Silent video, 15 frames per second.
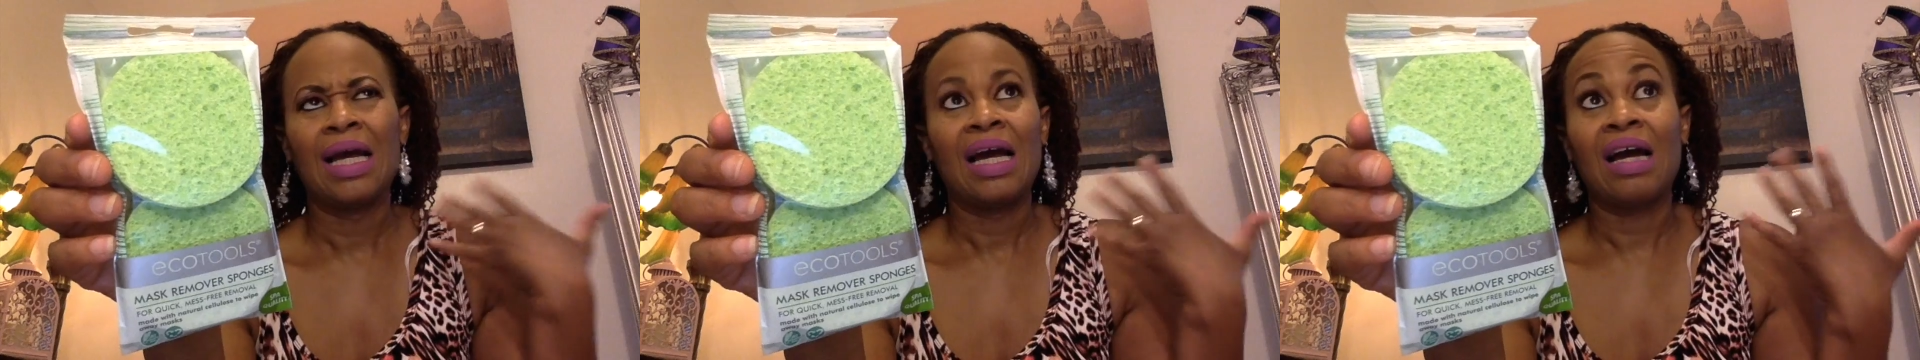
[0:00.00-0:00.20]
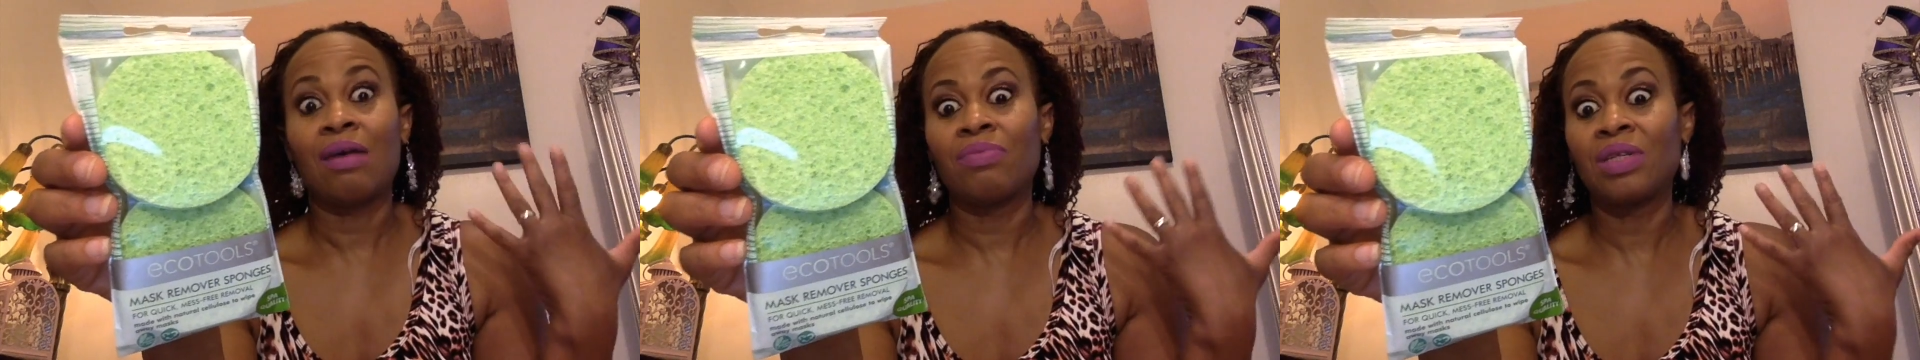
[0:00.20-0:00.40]

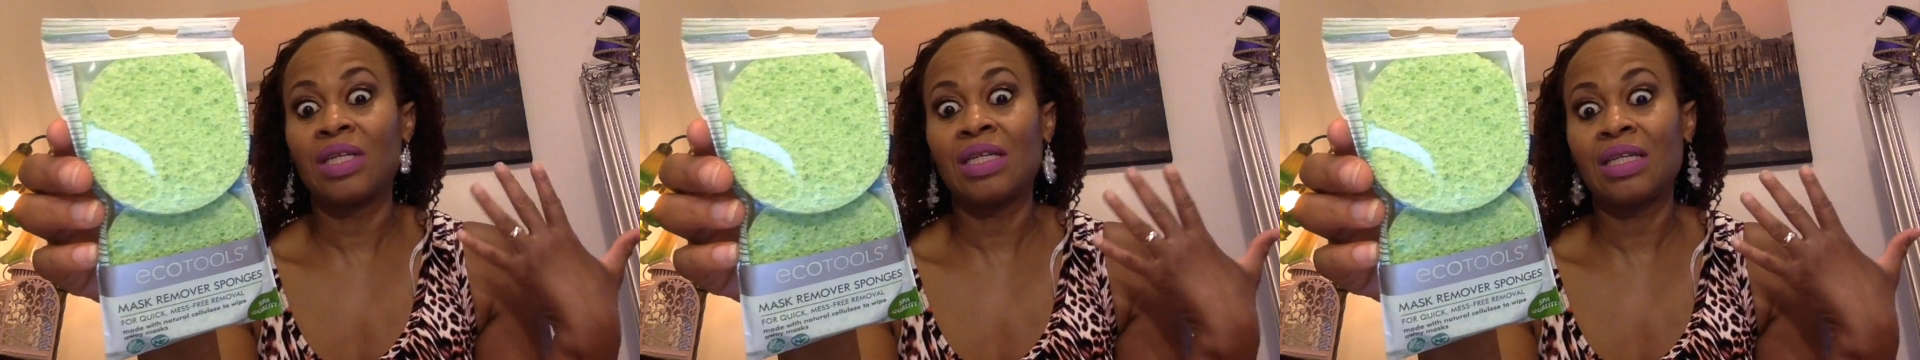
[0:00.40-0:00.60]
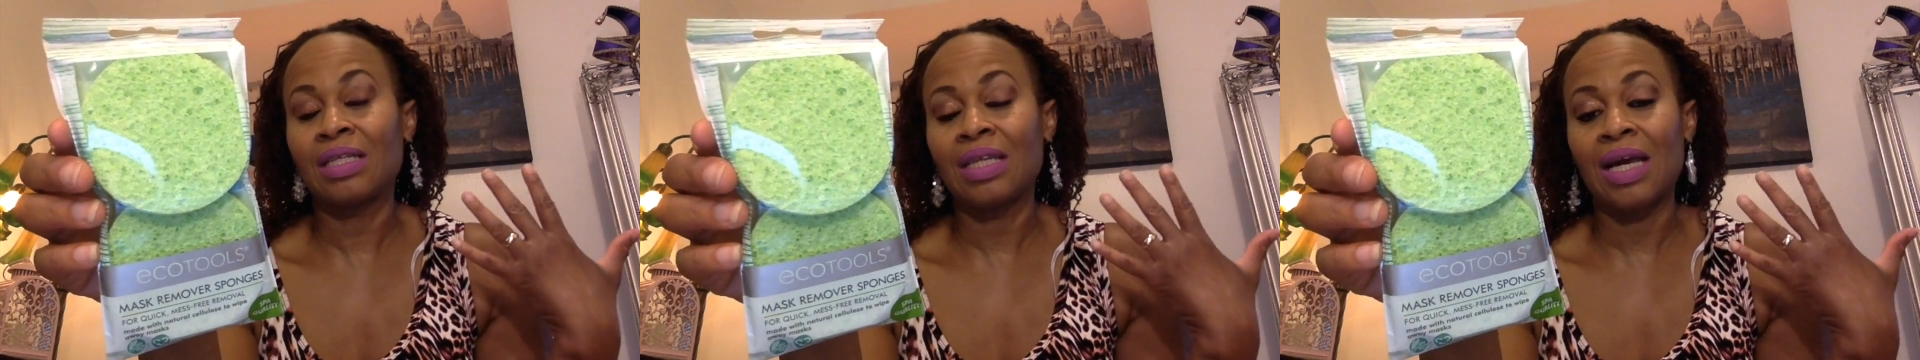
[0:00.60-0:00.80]
I really
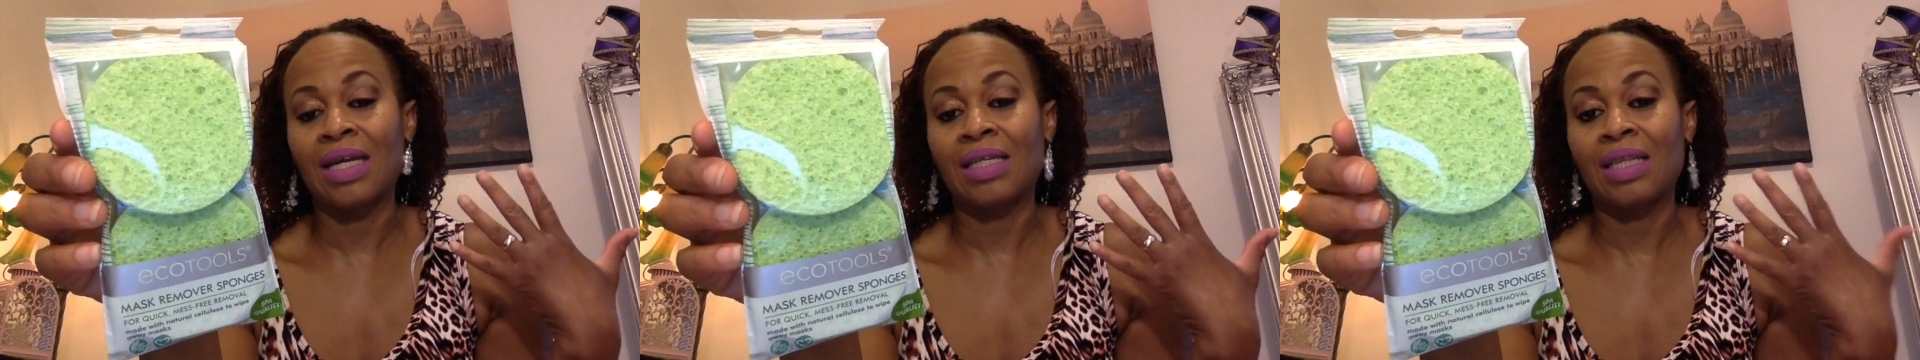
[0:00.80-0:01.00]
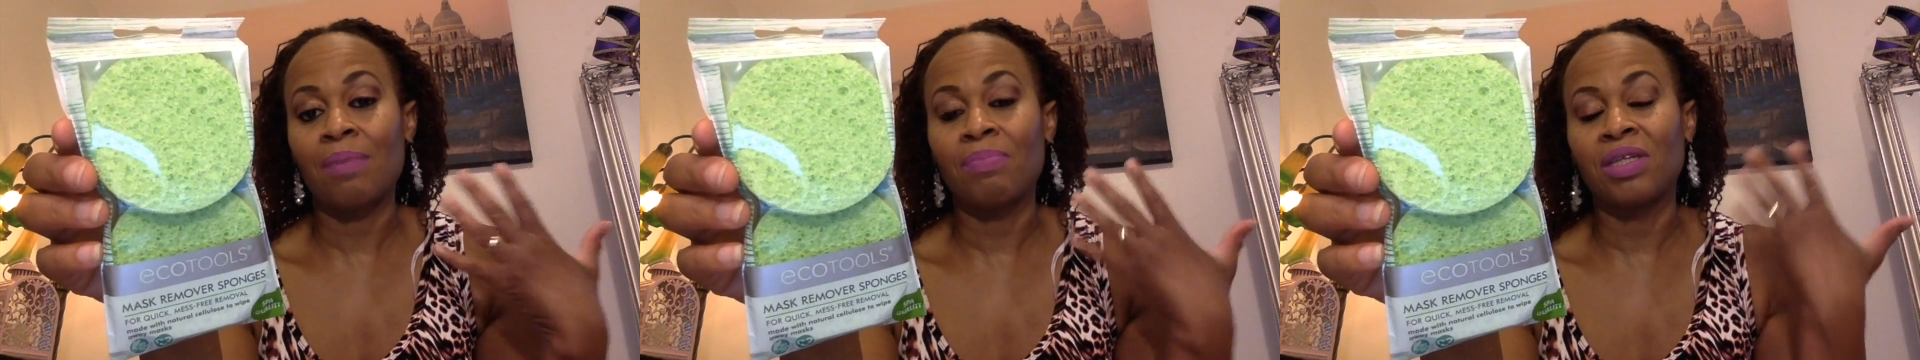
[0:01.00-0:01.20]
didn't like
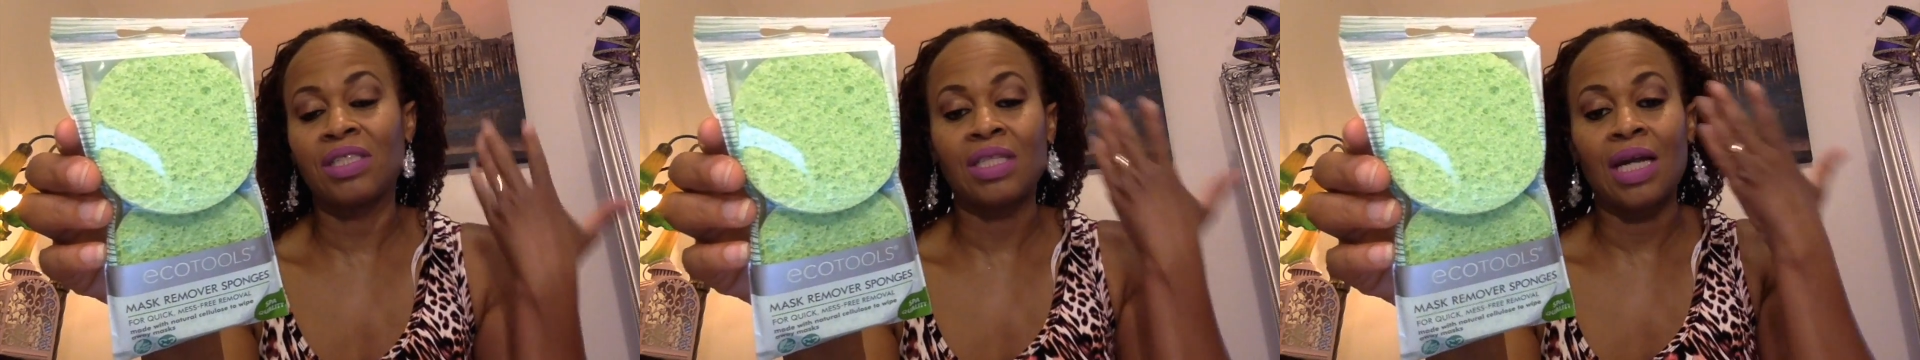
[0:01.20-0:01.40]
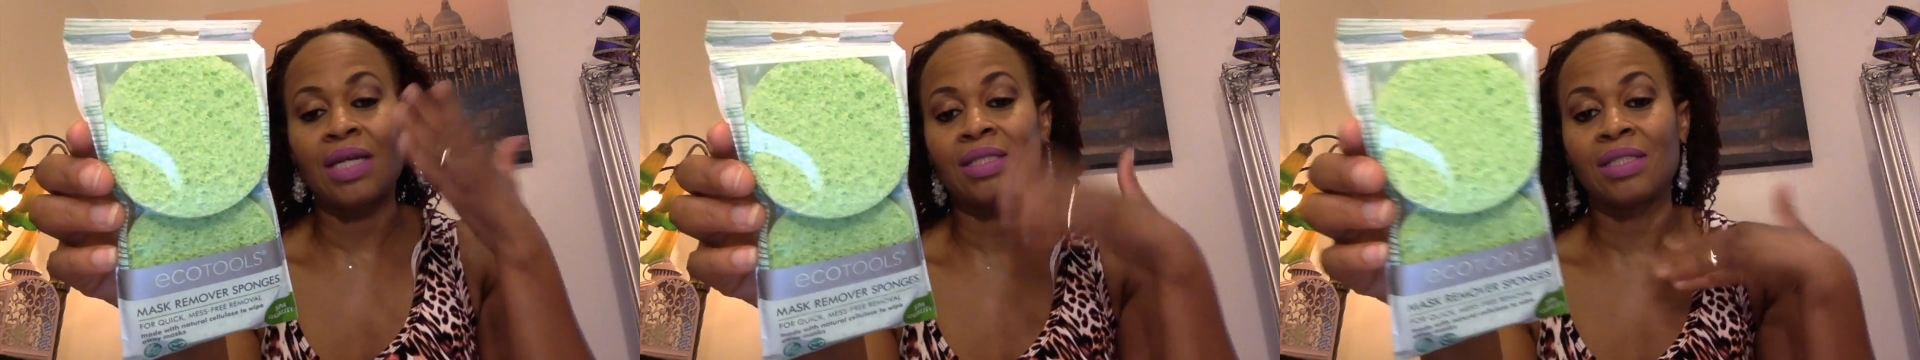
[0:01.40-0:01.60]
it that much,
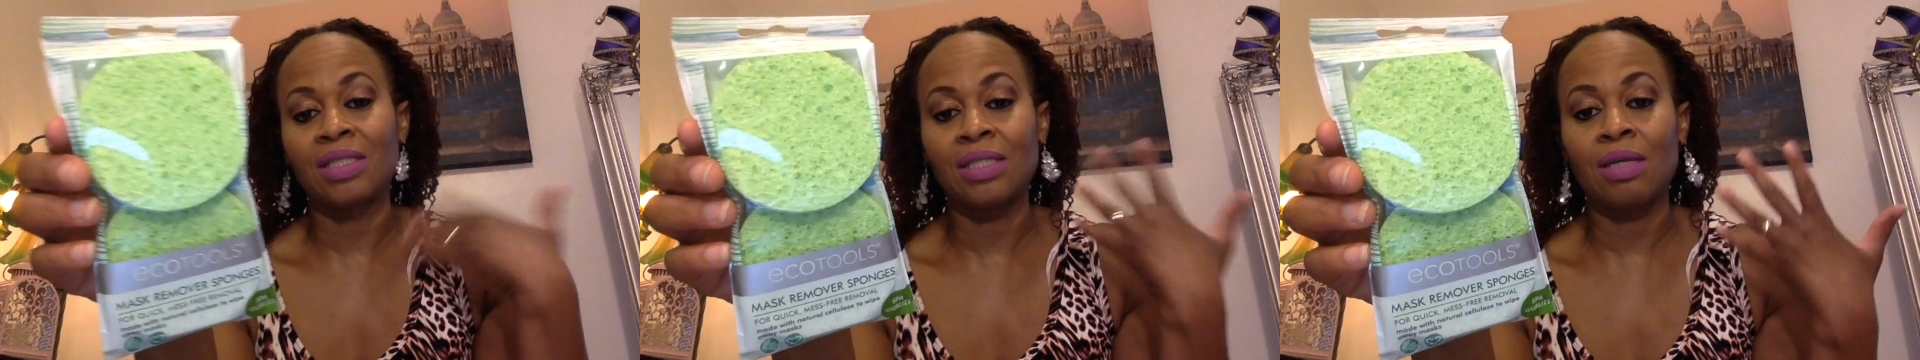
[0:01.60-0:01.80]
and I didn't see